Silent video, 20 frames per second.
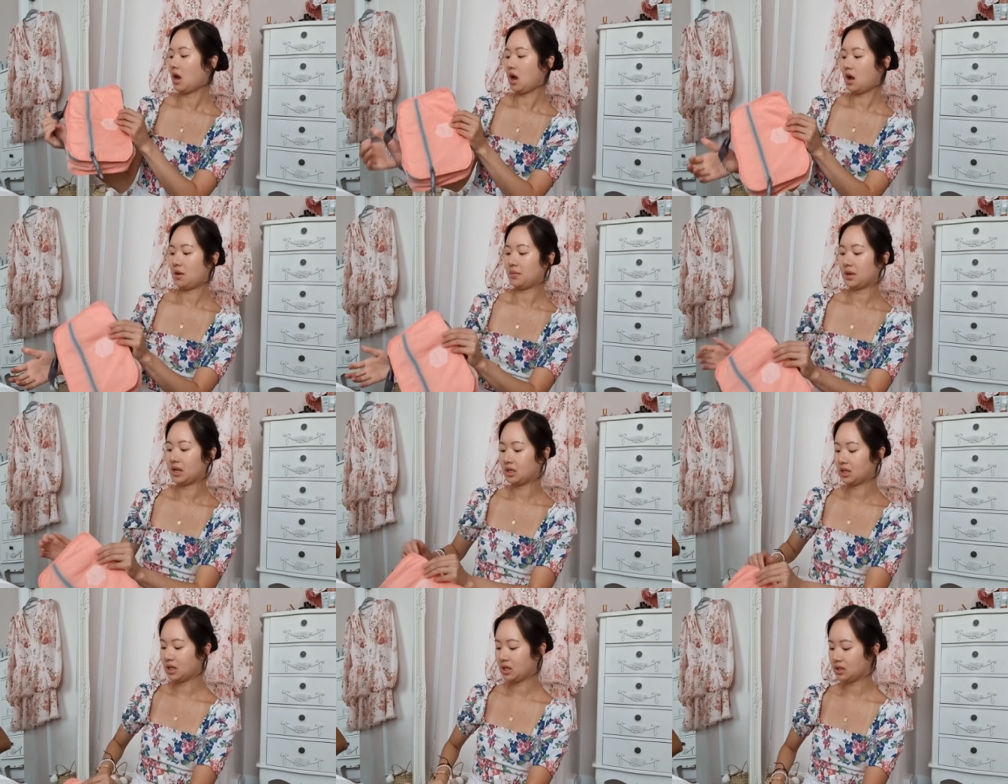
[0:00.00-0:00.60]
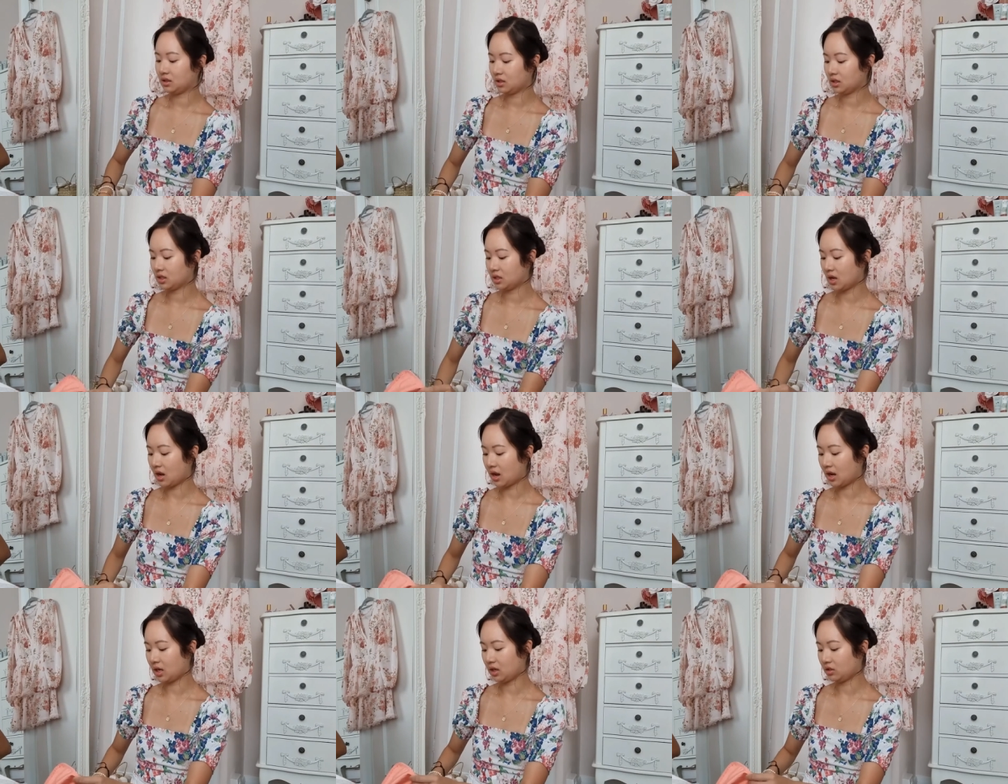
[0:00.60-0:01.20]
Um, and
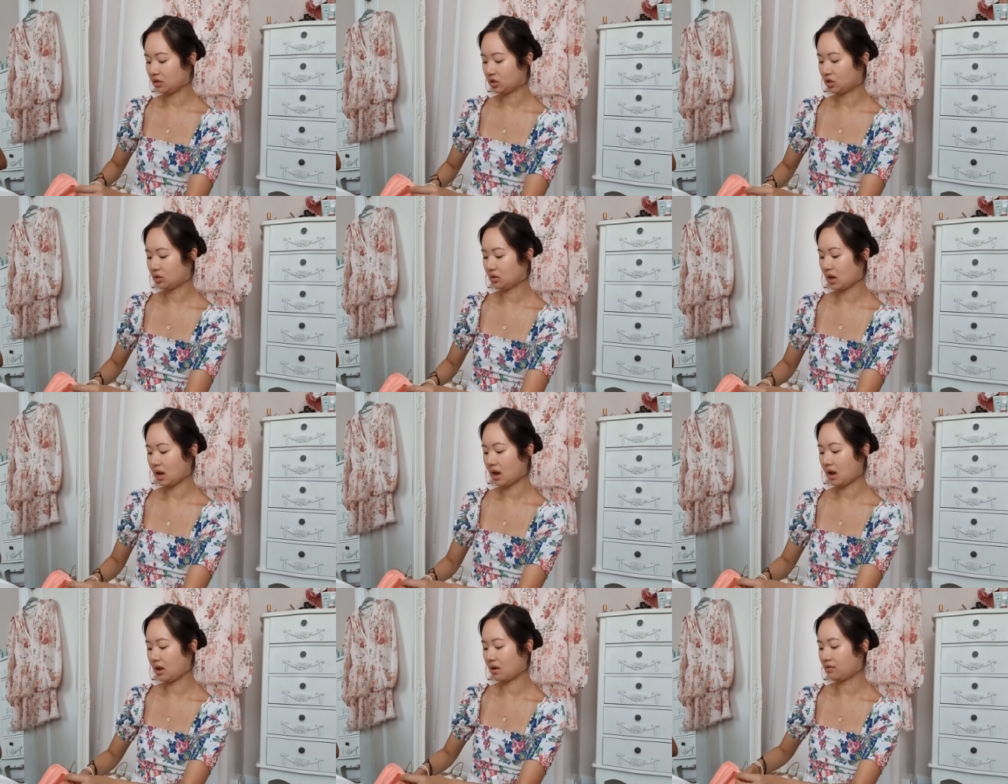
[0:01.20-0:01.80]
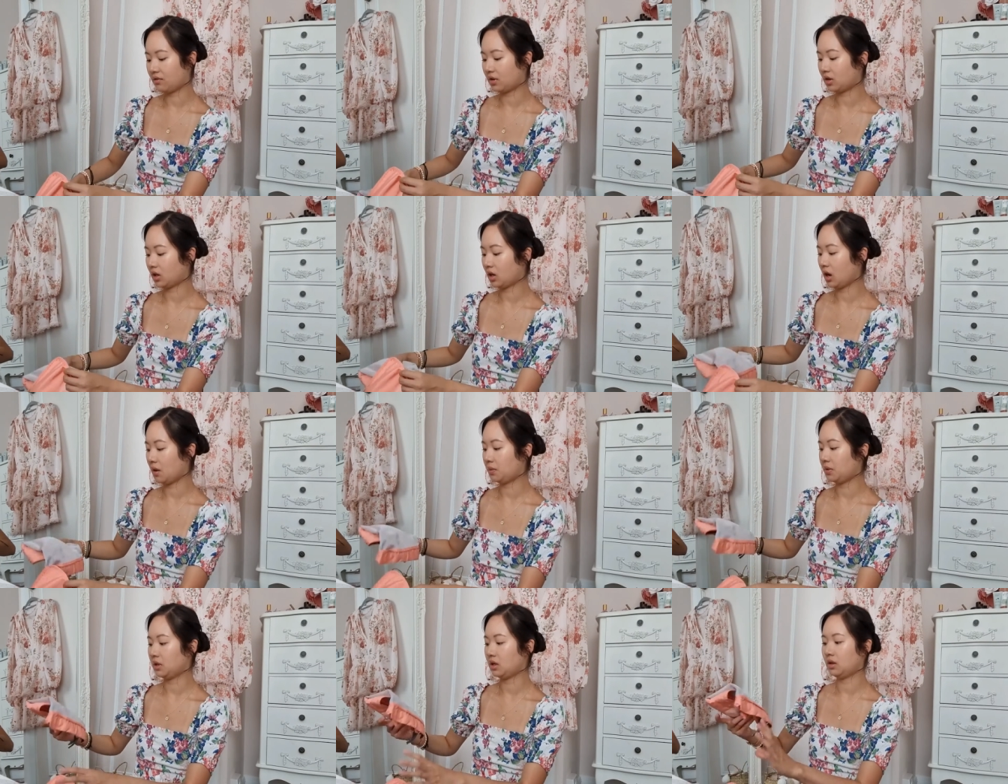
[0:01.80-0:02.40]
inside you have a
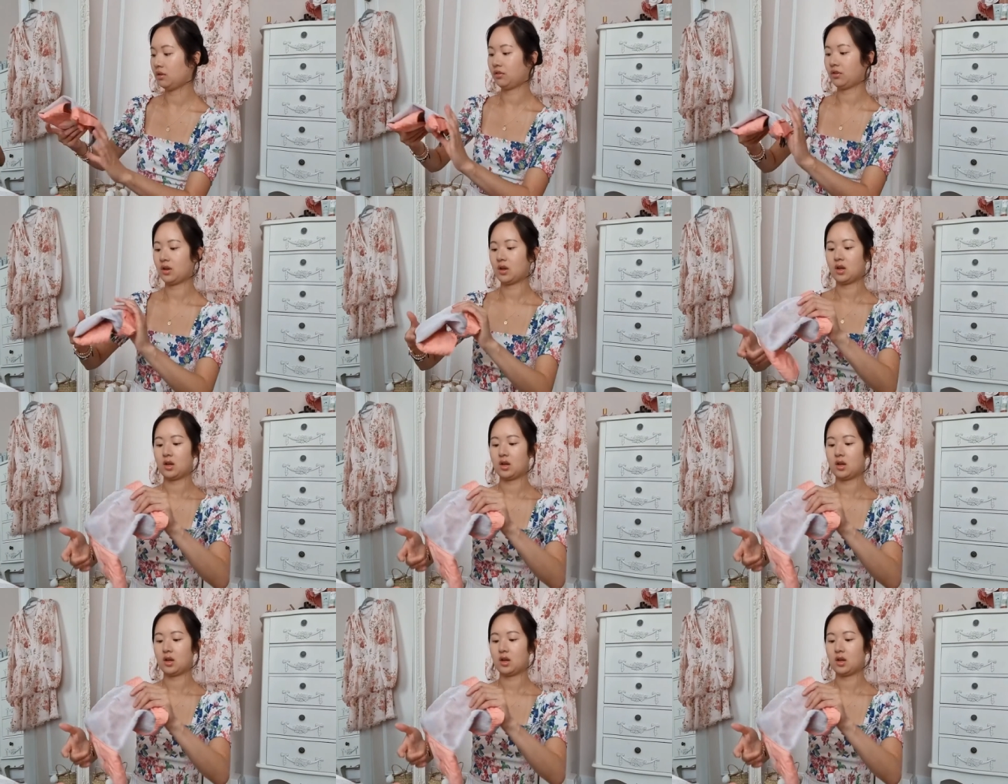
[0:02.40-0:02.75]
couple of